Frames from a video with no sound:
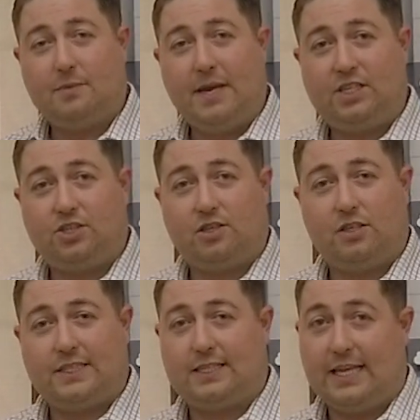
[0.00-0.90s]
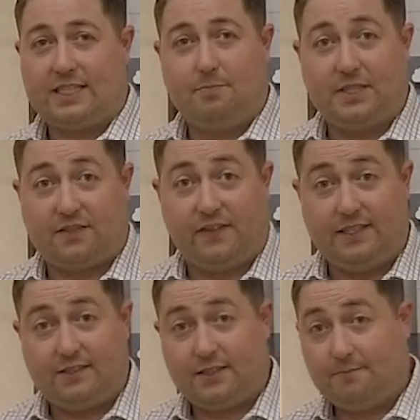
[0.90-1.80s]
to make sure it's less
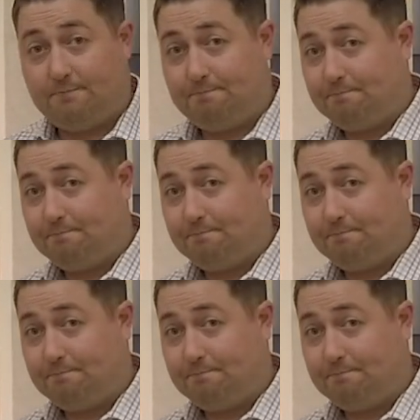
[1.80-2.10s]
misfeeds.